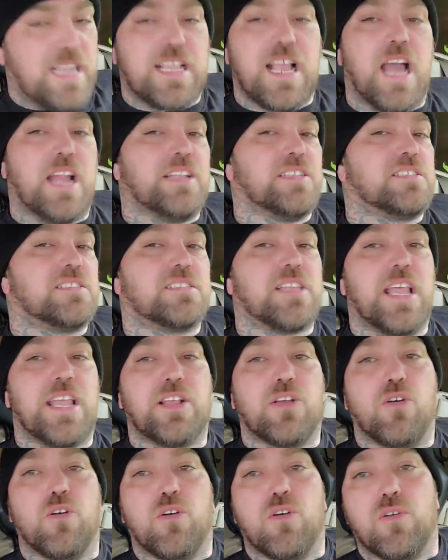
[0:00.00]
got his
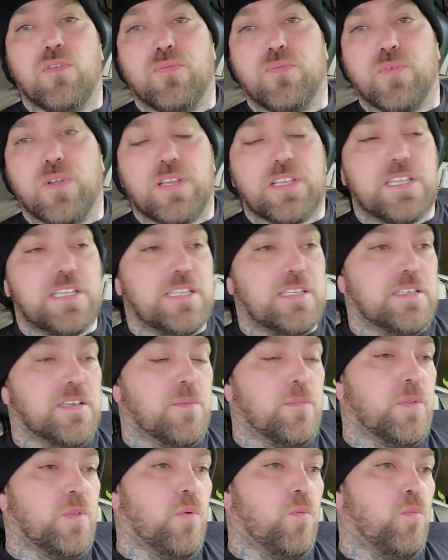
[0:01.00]
thing off. Like,
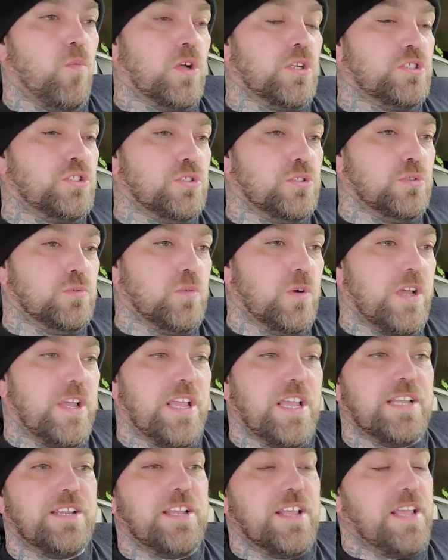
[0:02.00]
him and the one dude went
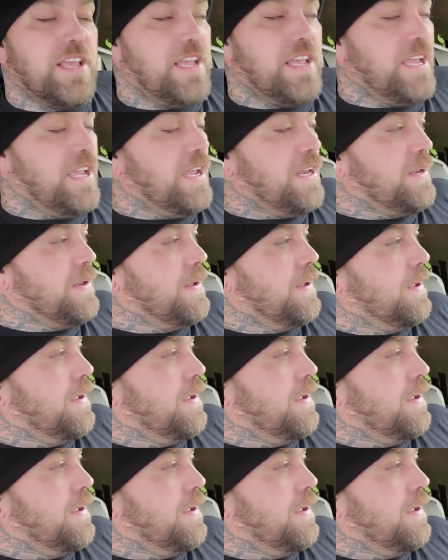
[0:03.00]
head to head.